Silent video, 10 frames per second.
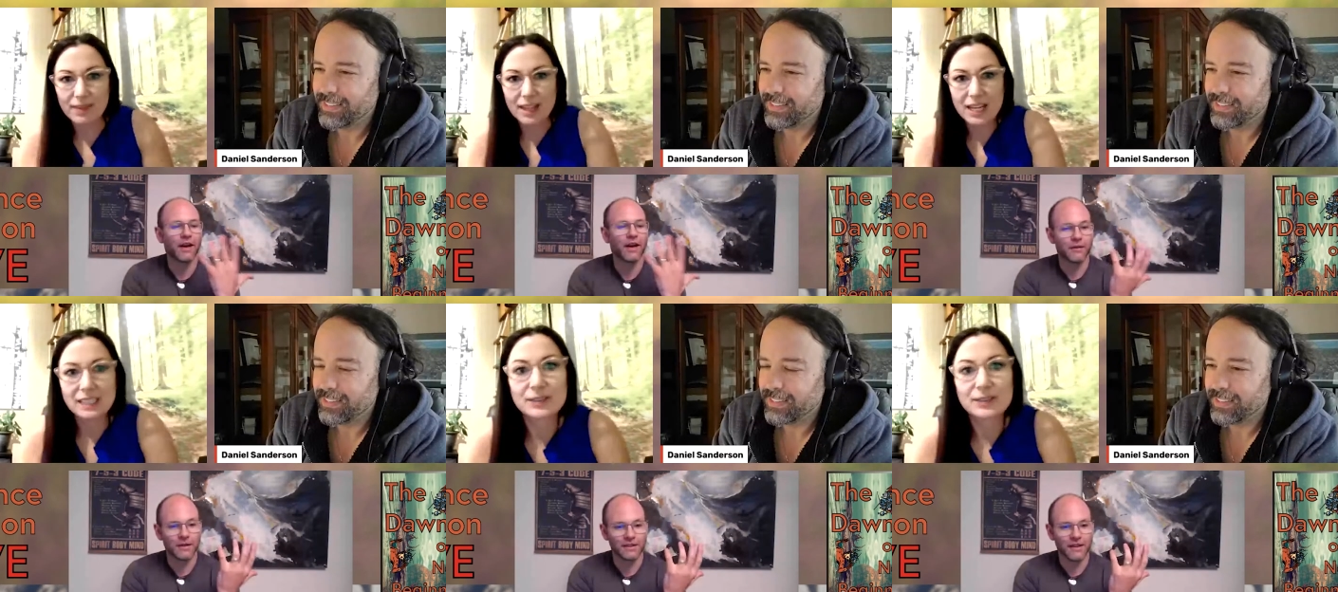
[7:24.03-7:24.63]
Speaker 1: is
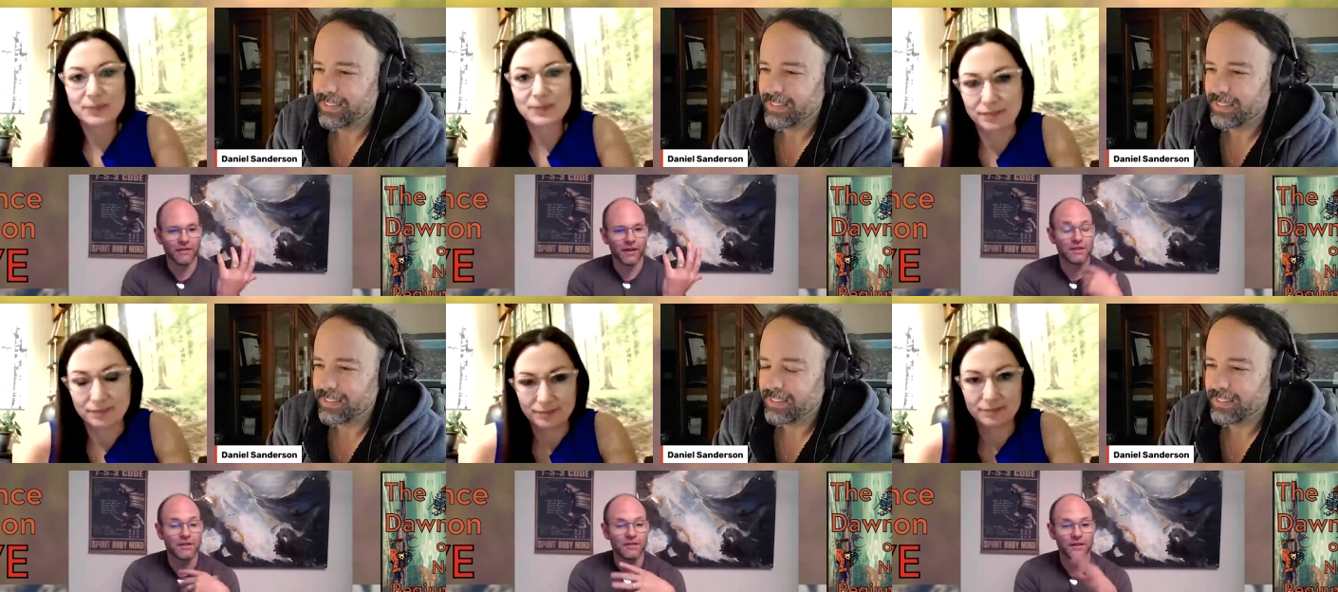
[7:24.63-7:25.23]
living, which
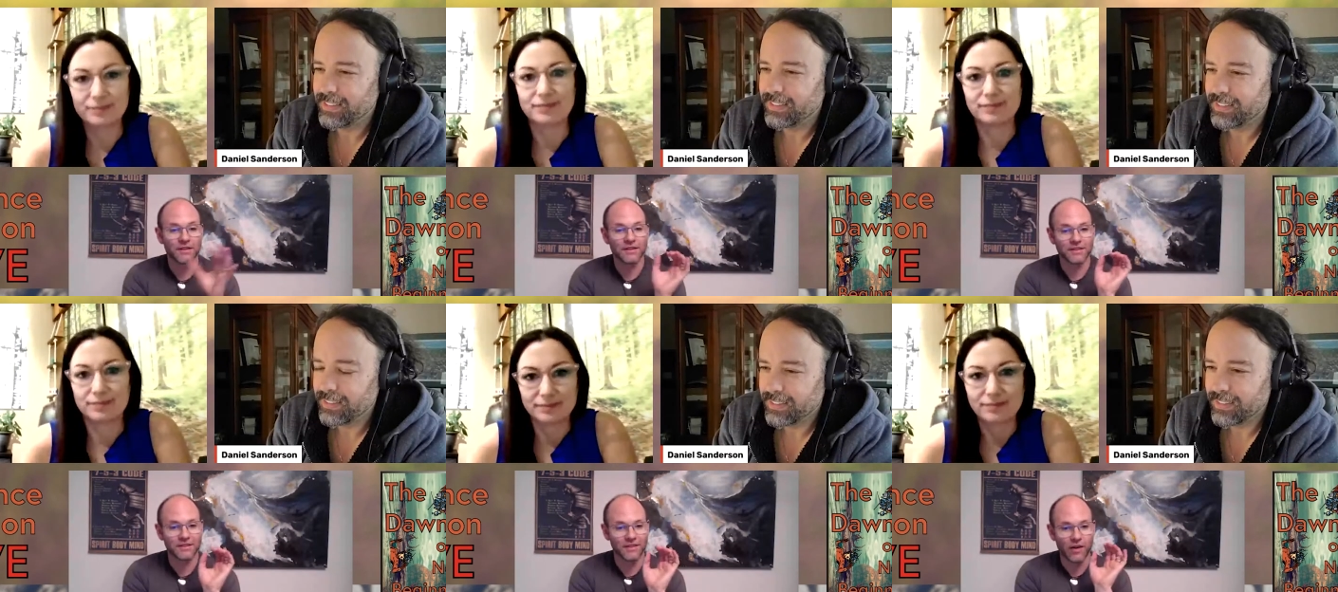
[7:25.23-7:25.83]
is which
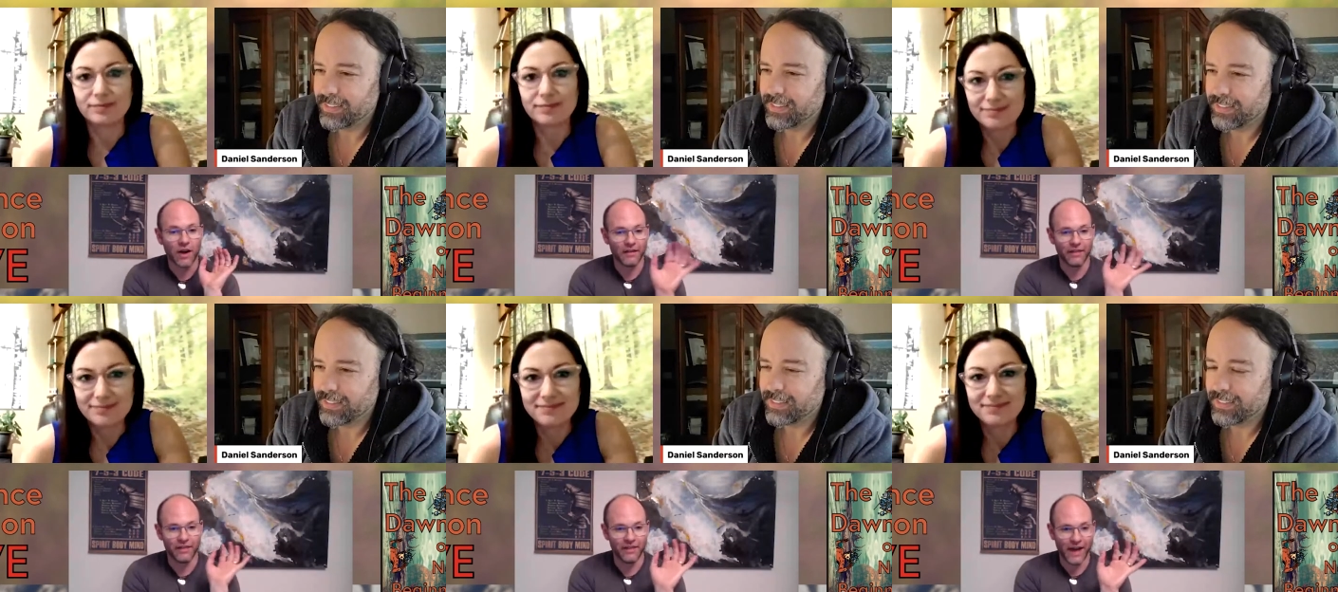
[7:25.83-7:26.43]
is not
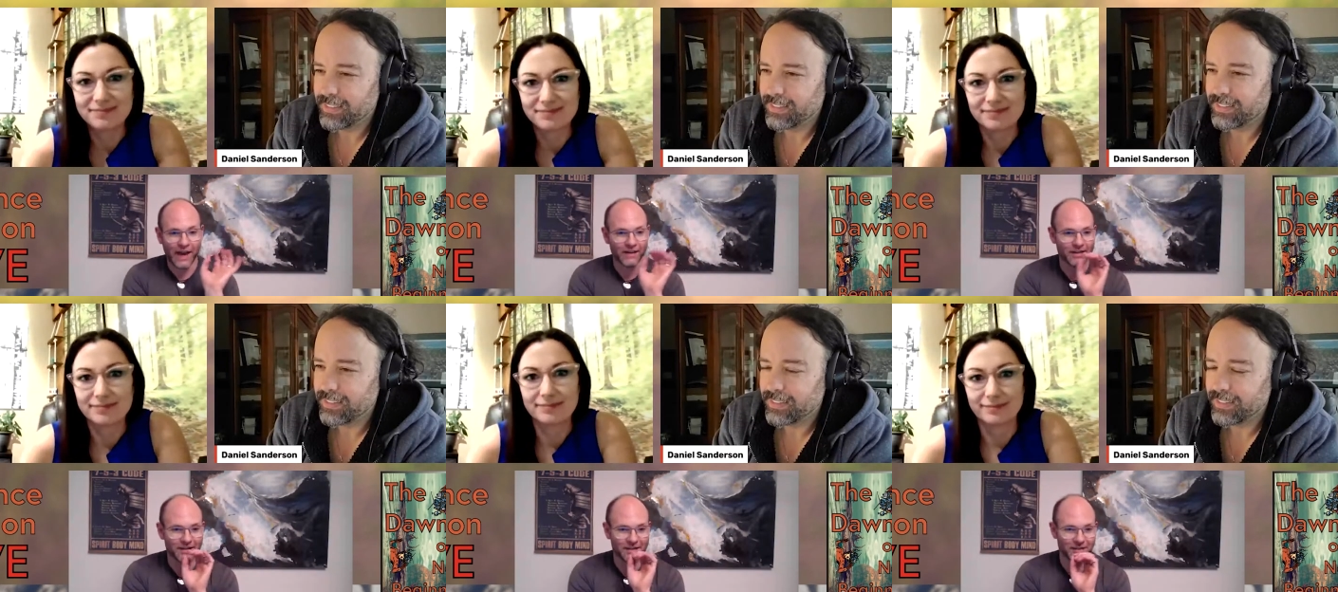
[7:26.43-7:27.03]
that.
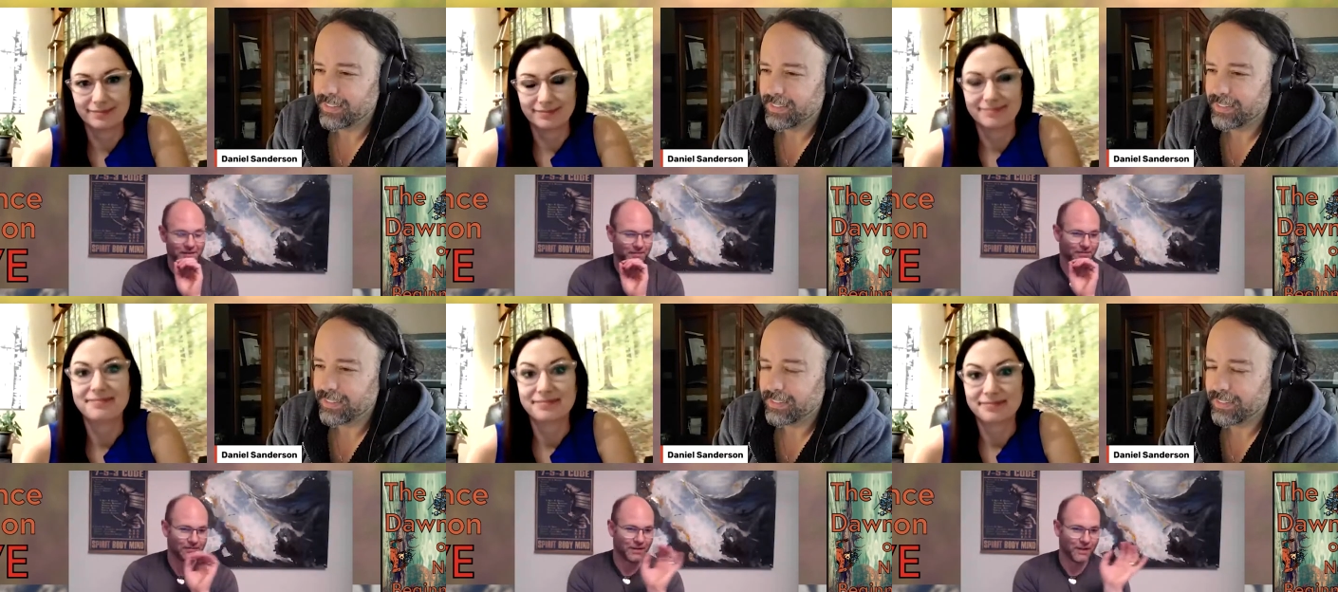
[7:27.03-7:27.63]
It's
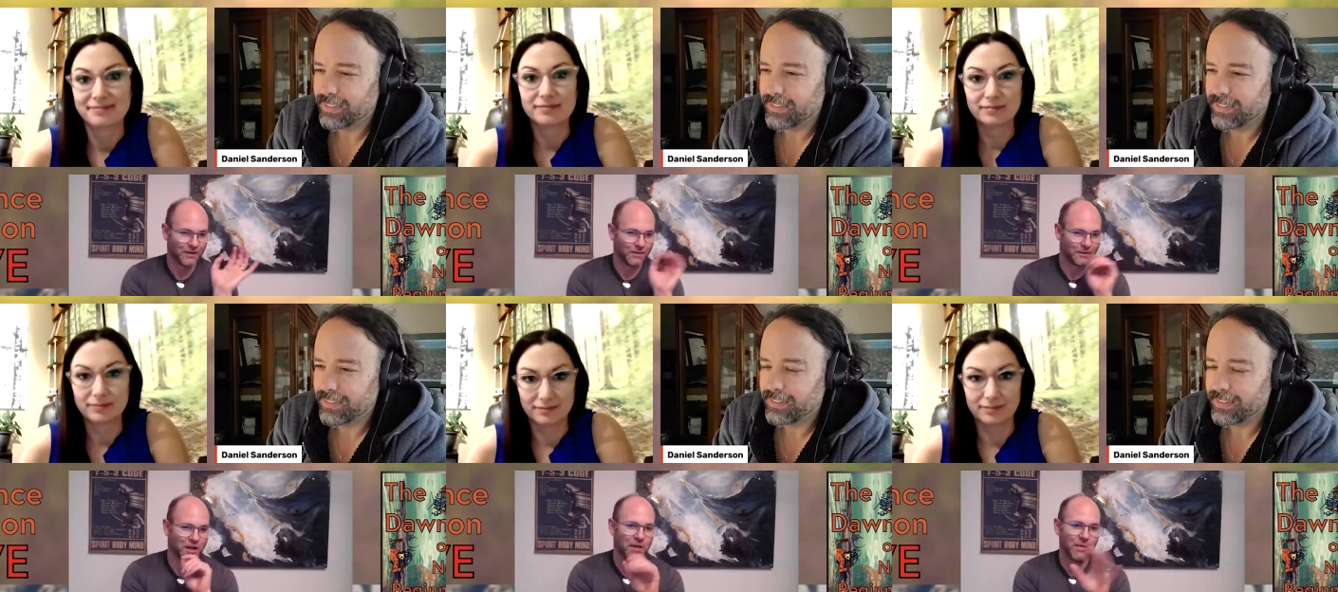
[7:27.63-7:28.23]
you know
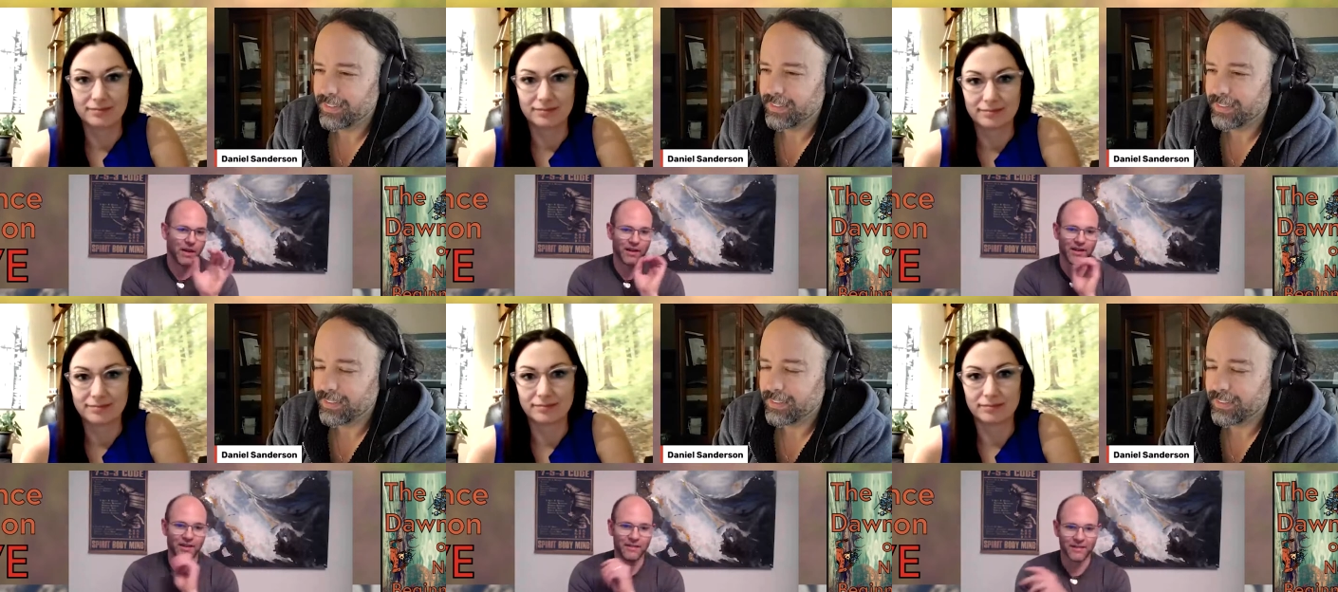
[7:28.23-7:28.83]
scheming
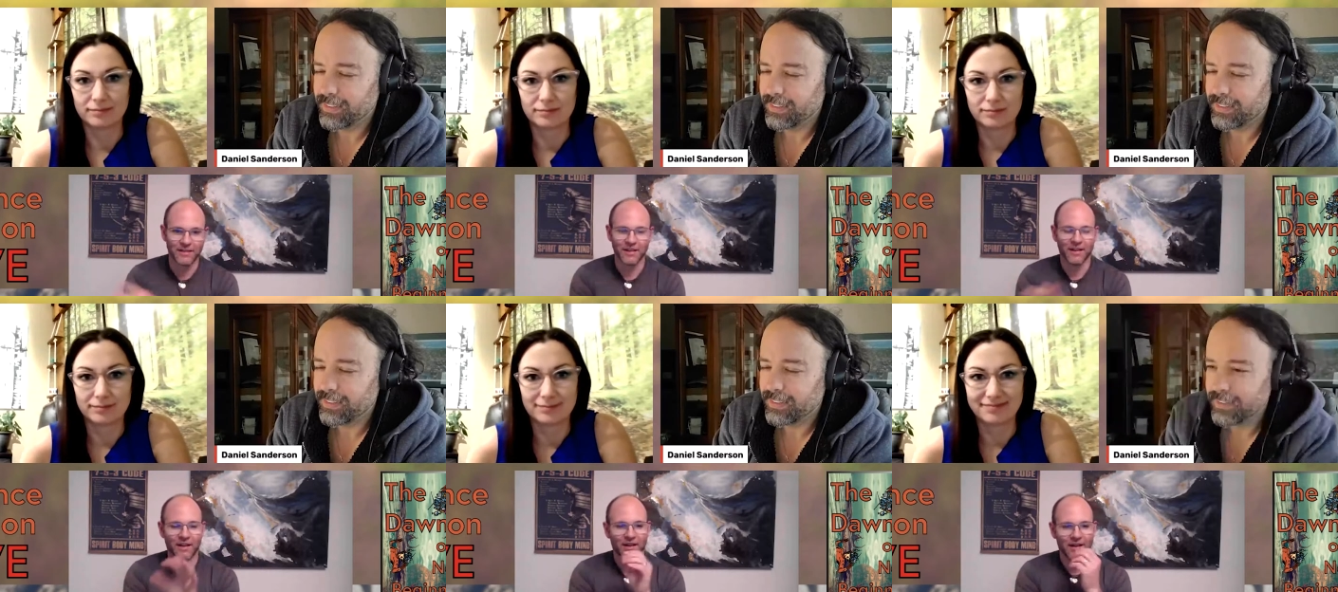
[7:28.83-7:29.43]
and
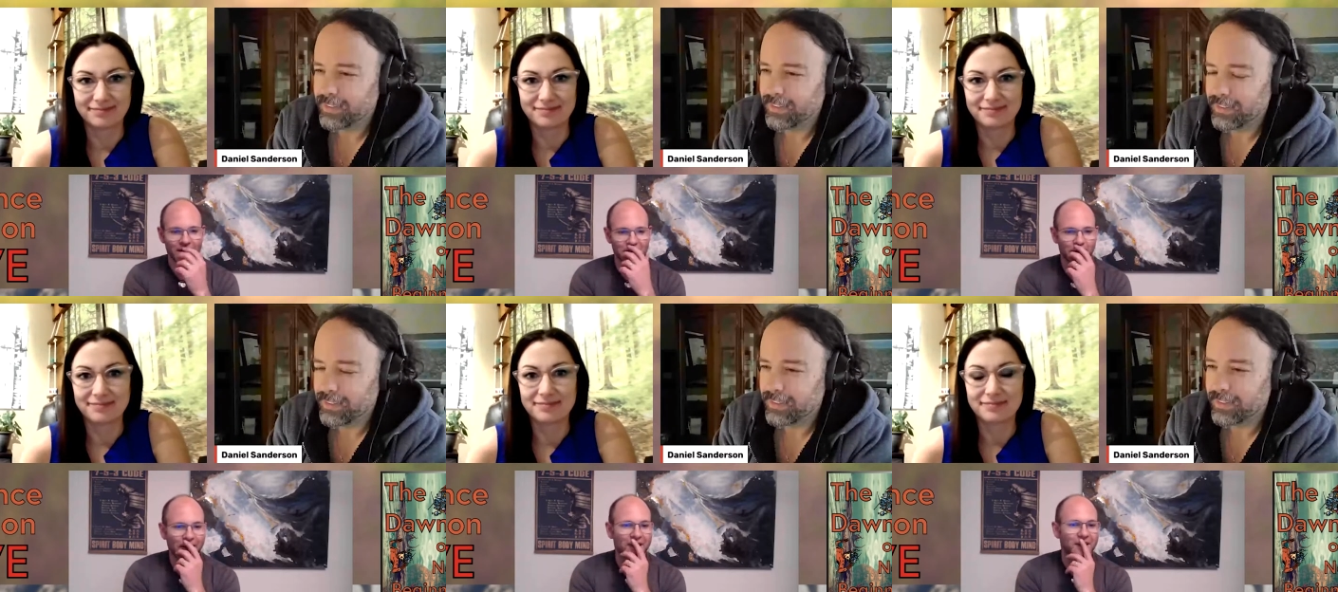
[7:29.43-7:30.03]

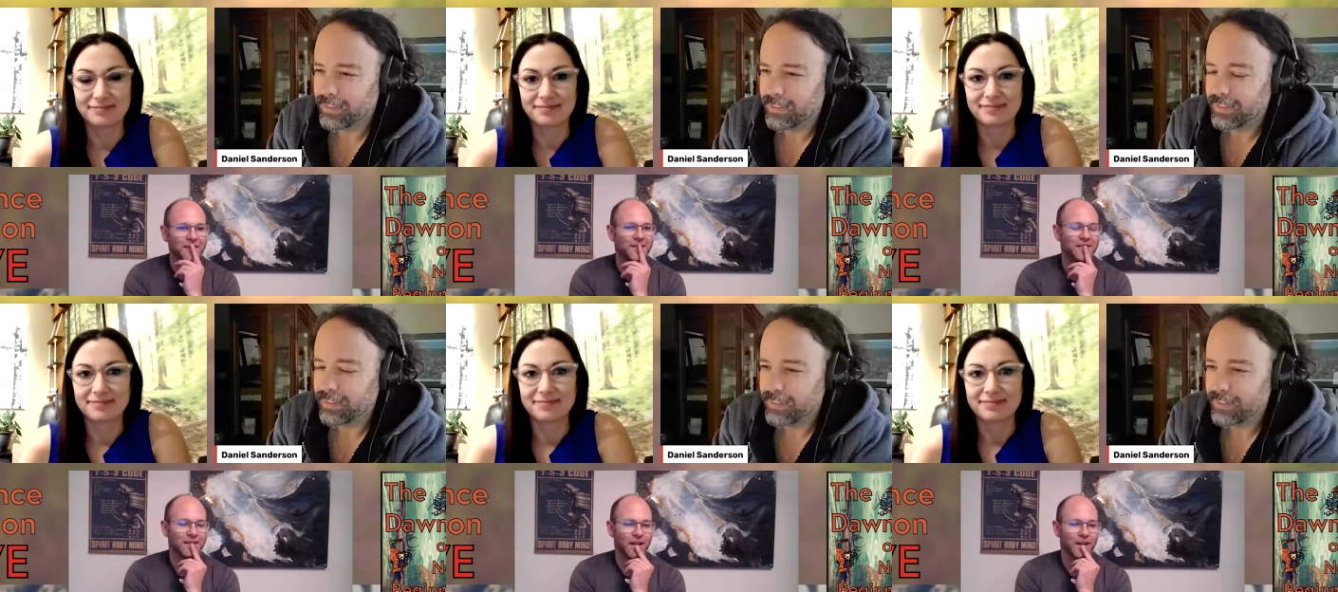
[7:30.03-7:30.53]
indirectness.